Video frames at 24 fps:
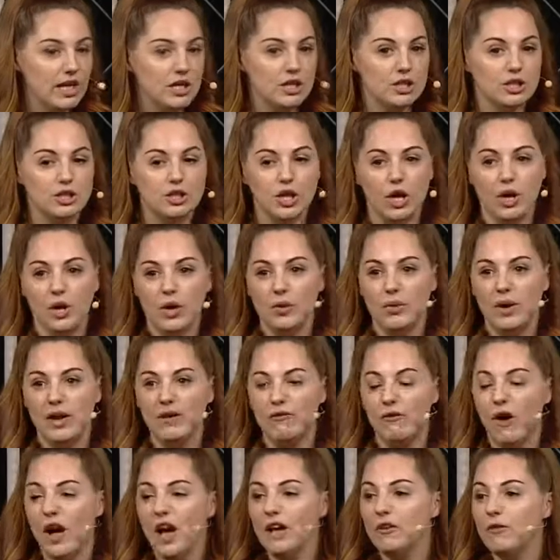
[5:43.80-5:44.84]
So
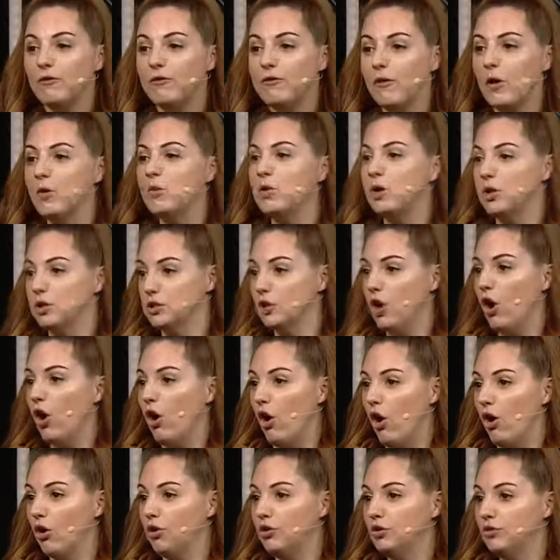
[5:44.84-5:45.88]
if I focus
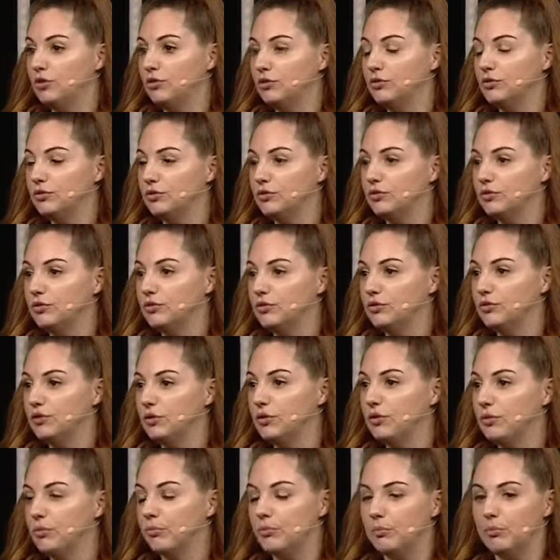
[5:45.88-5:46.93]
on
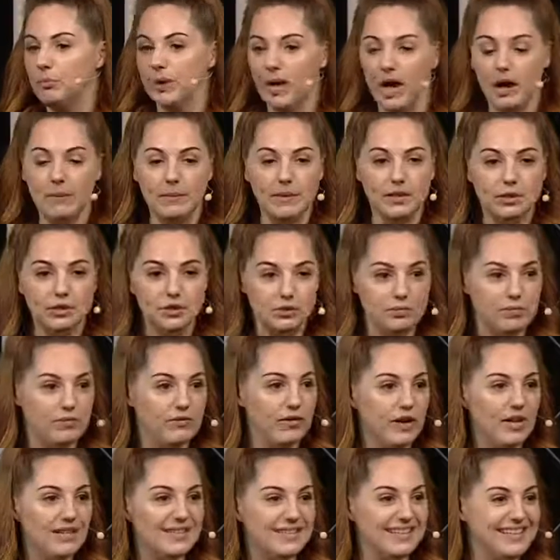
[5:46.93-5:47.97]
becoming a
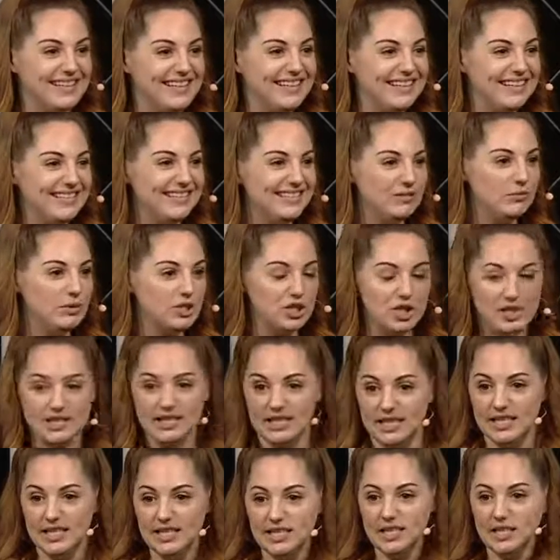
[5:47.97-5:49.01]
supervisor, which I
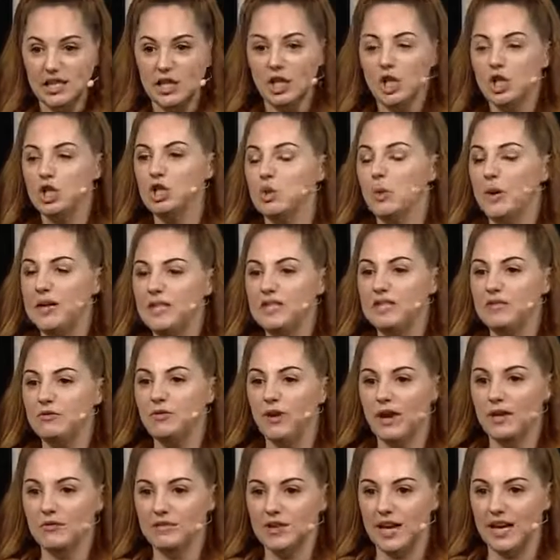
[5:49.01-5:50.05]
did,
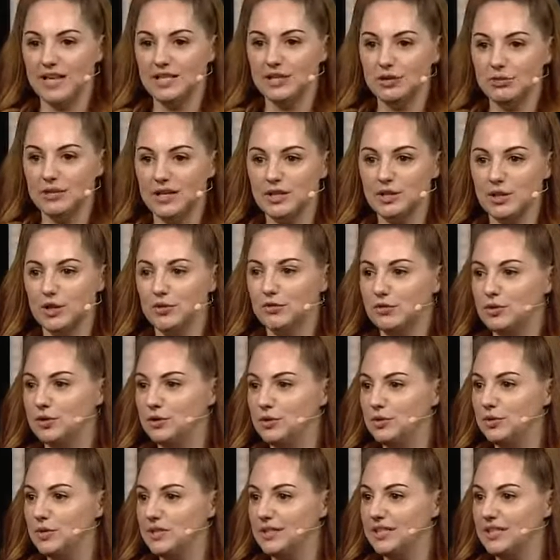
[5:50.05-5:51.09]
25 case credits over
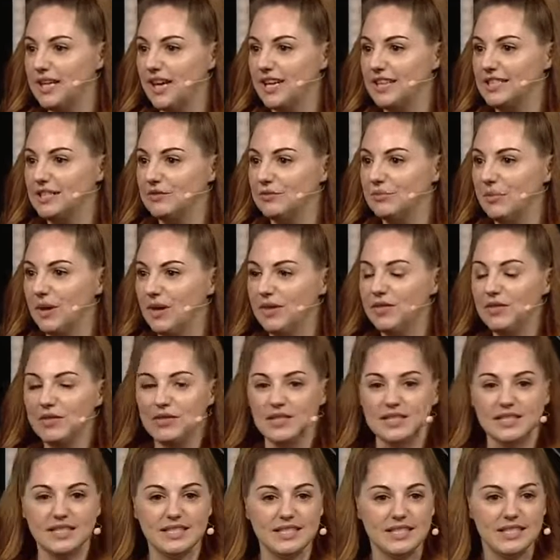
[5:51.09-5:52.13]
2 consecutive
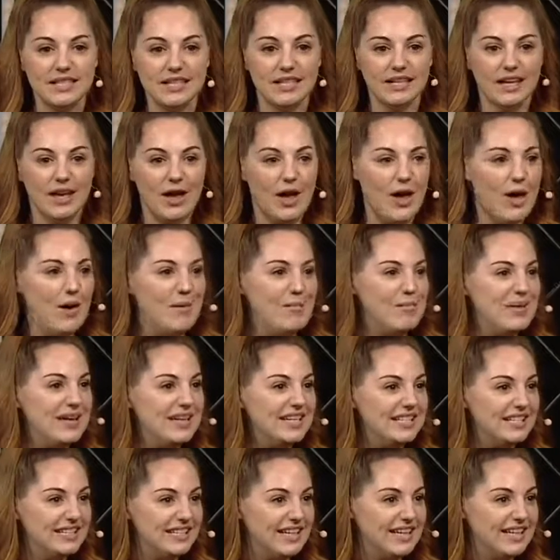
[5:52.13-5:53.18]
months,
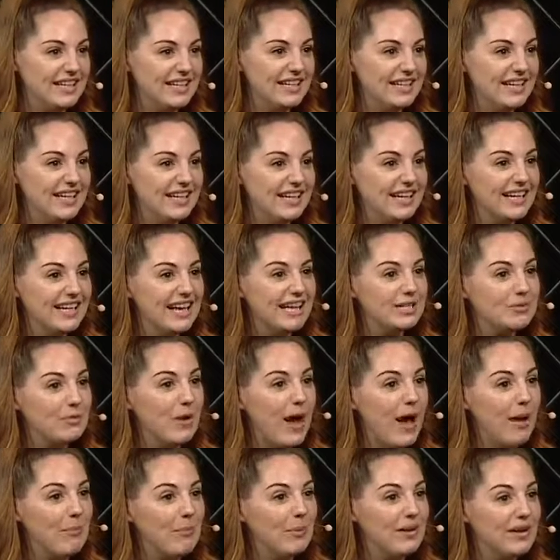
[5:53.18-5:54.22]
amazing. Guess what
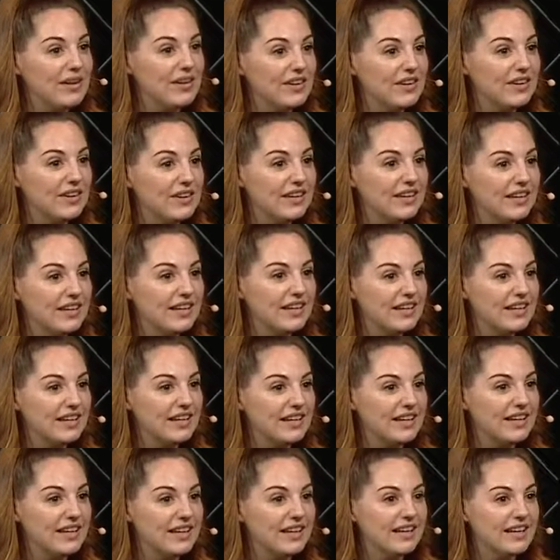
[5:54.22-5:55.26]
happened?
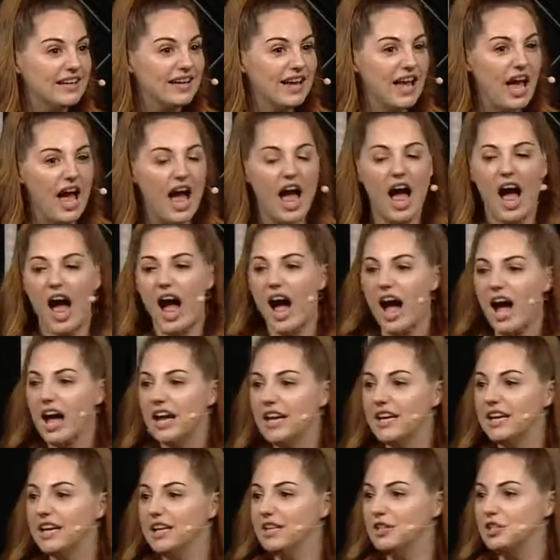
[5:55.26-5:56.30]

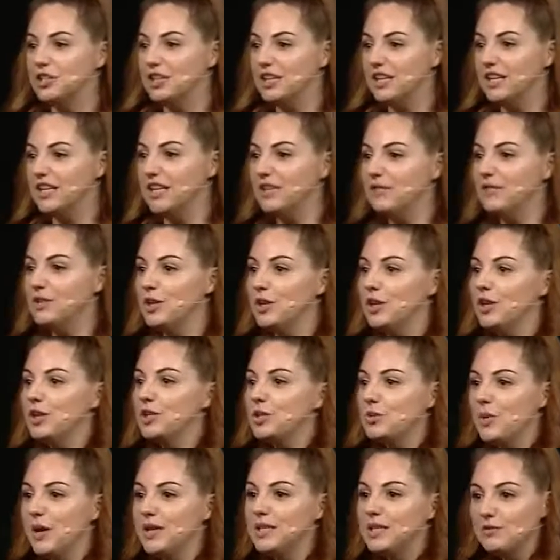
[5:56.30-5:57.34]
I achieved
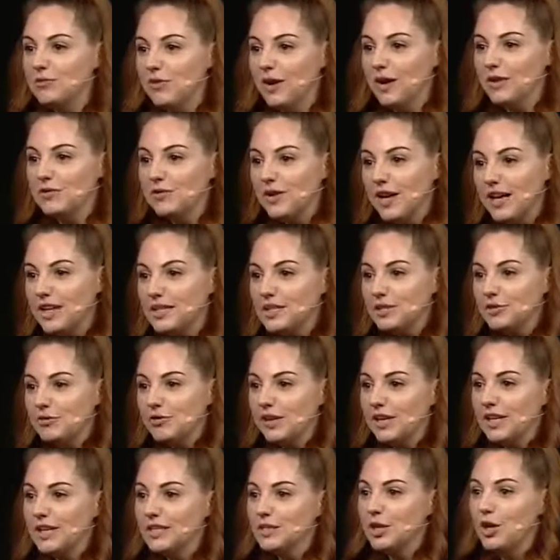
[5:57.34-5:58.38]
25 case
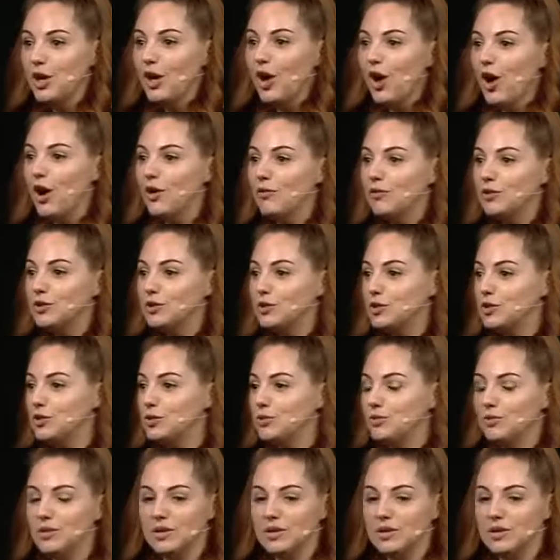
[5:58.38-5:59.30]
credits over 2